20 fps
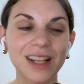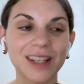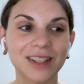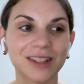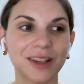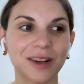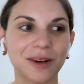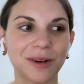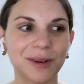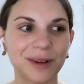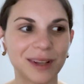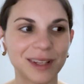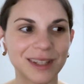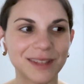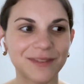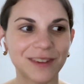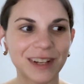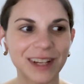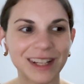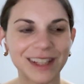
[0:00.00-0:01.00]
So it's
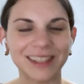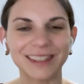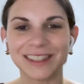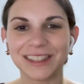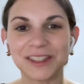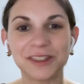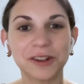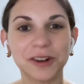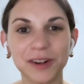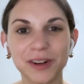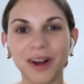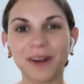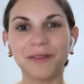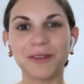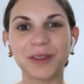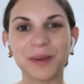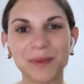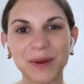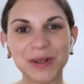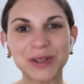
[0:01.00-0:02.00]
funny, like it started off
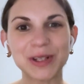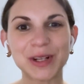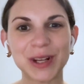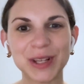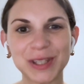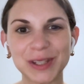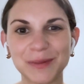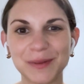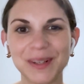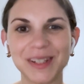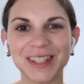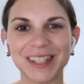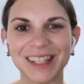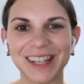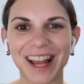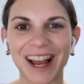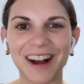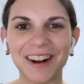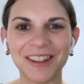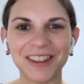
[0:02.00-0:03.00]
with a bunch of customers and
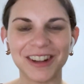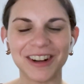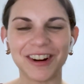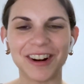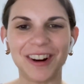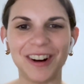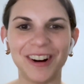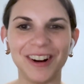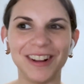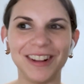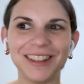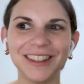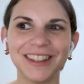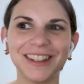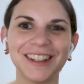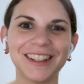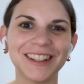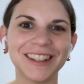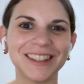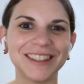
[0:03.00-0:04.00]
now they're all
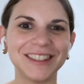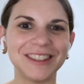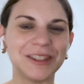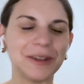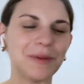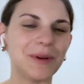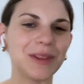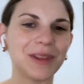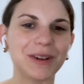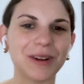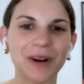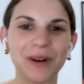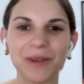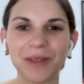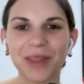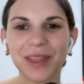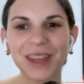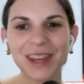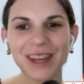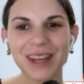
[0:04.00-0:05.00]
doing their
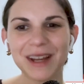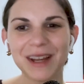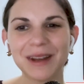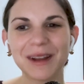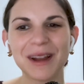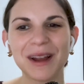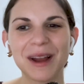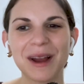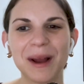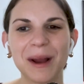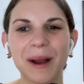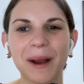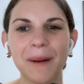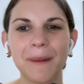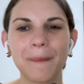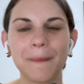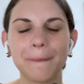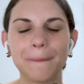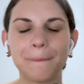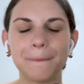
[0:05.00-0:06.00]
own thing.
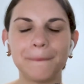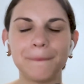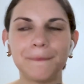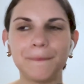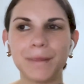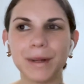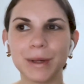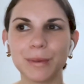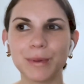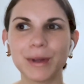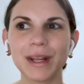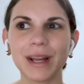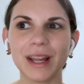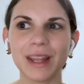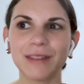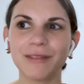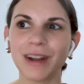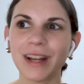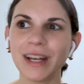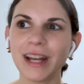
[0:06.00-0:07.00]
But we
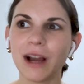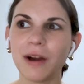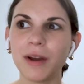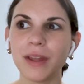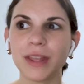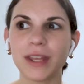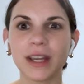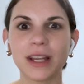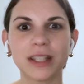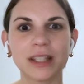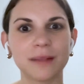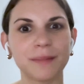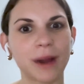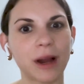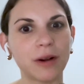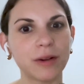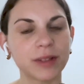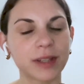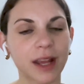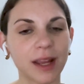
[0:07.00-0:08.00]
right now, I think it's
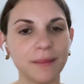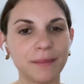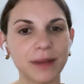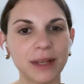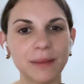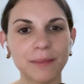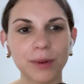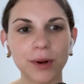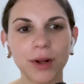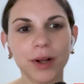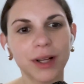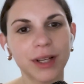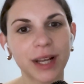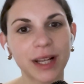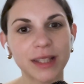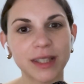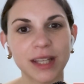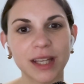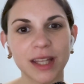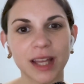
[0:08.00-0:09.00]
about 10 people, and
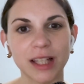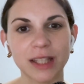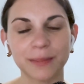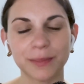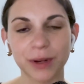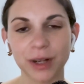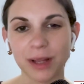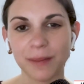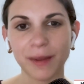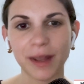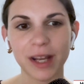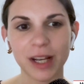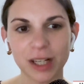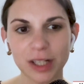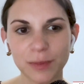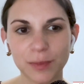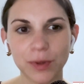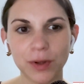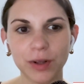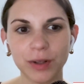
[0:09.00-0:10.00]
I'd say that's pretty
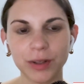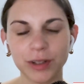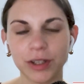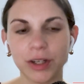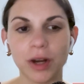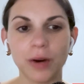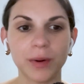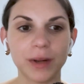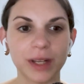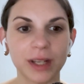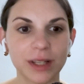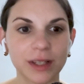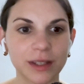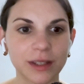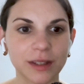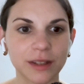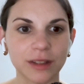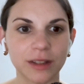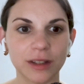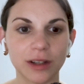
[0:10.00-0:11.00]
manageable. It
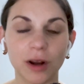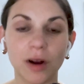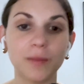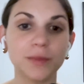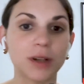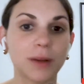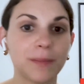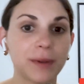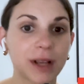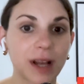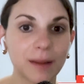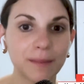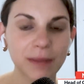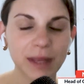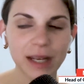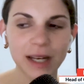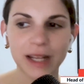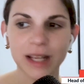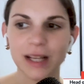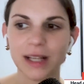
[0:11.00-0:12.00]
is, I'm jumping on
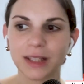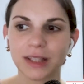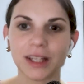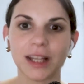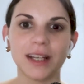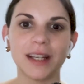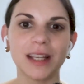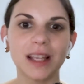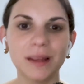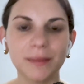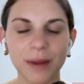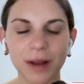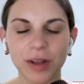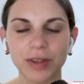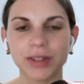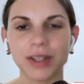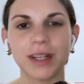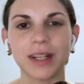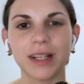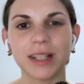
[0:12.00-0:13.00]
meetings, sending emails,
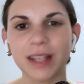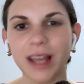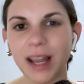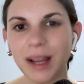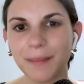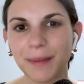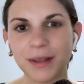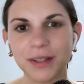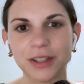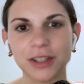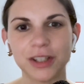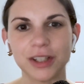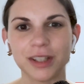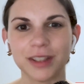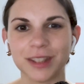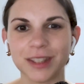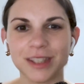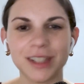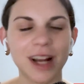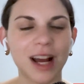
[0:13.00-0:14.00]
sending Slack
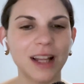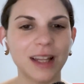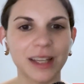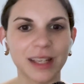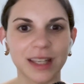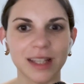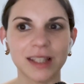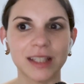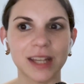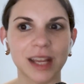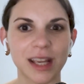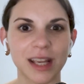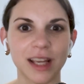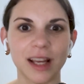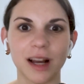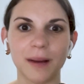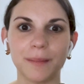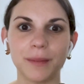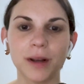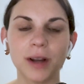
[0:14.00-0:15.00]
messages. It's not like it's taking
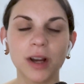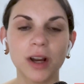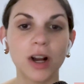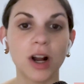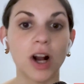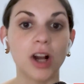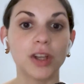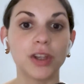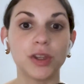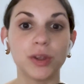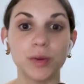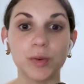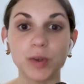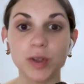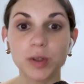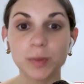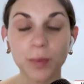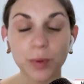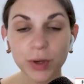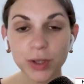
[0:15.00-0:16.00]
up a
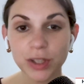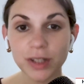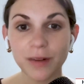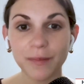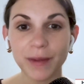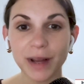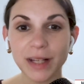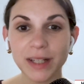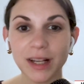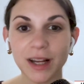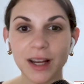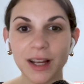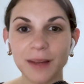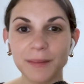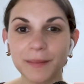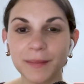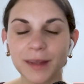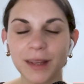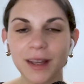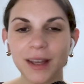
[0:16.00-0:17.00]
huge portion of my time,
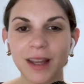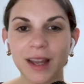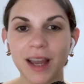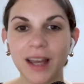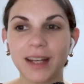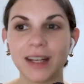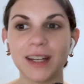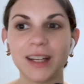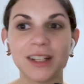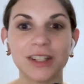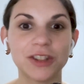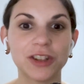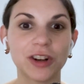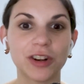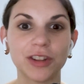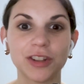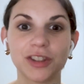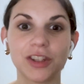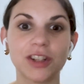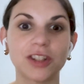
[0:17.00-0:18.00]
and it is
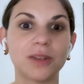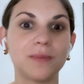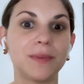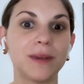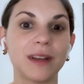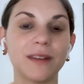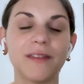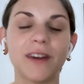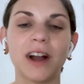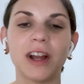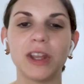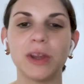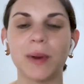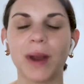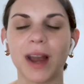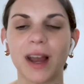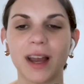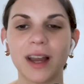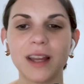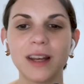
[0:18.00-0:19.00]
generally such a big value
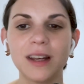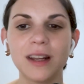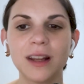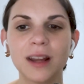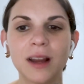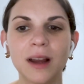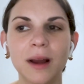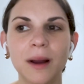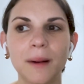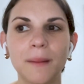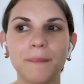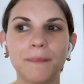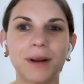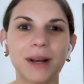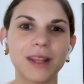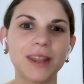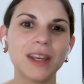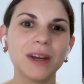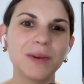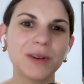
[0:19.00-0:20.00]
add. But
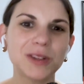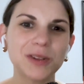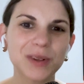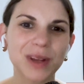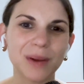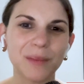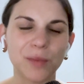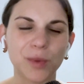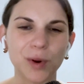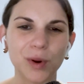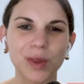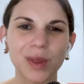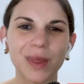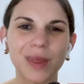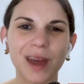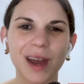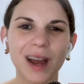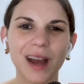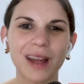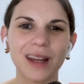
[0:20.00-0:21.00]
I think once you get more than
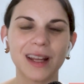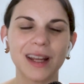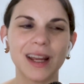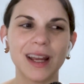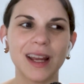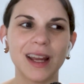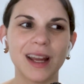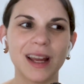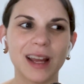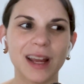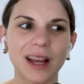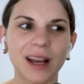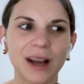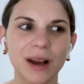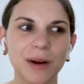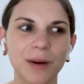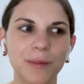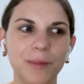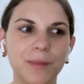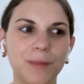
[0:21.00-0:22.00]
that,
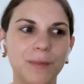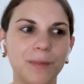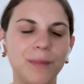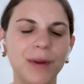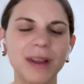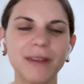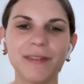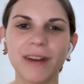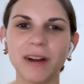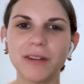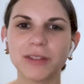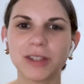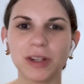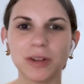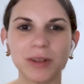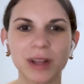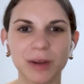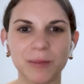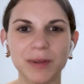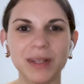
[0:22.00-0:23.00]
we found too,
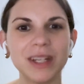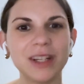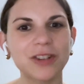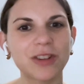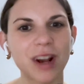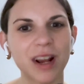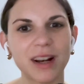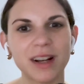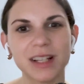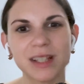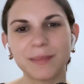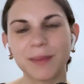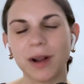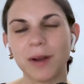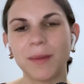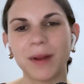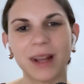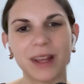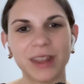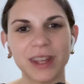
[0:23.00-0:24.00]
like we did try to
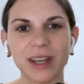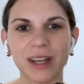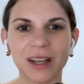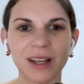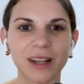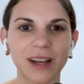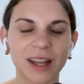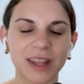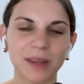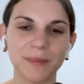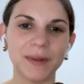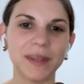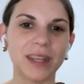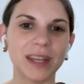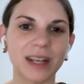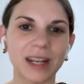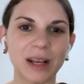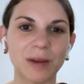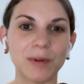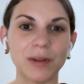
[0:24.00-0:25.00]
experiment. I think at the
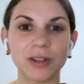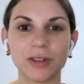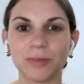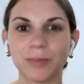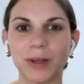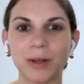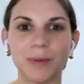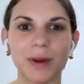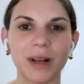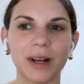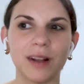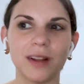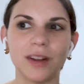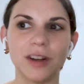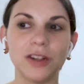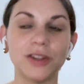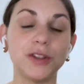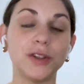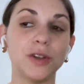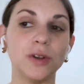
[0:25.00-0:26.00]
beginning we went a
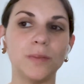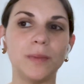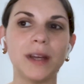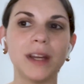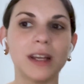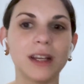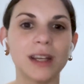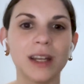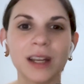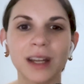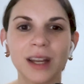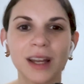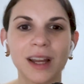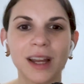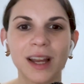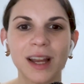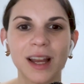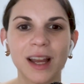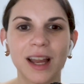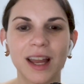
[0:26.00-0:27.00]
little too big,
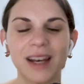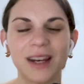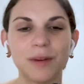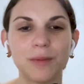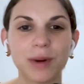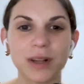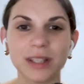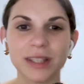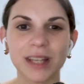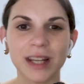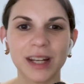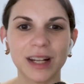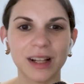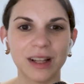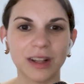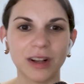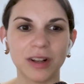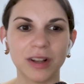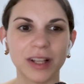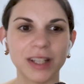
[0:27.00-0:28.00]
and it was getting a
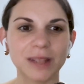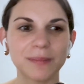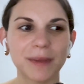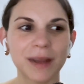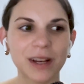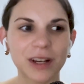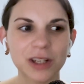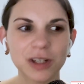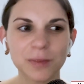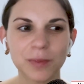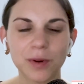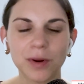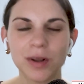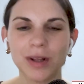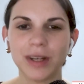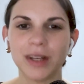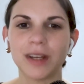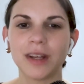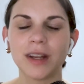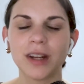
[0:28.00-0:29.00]
little less manageable.
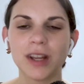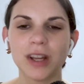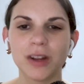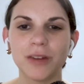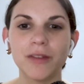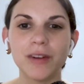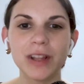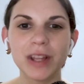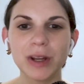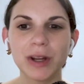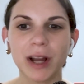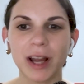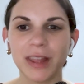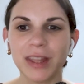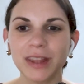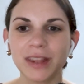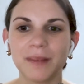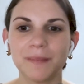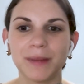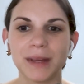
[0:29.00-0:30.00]
And you really, I
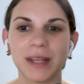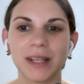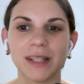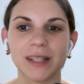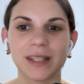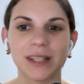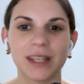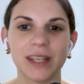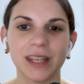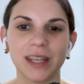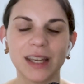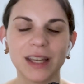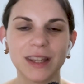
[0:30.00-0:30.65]
think the biggest key of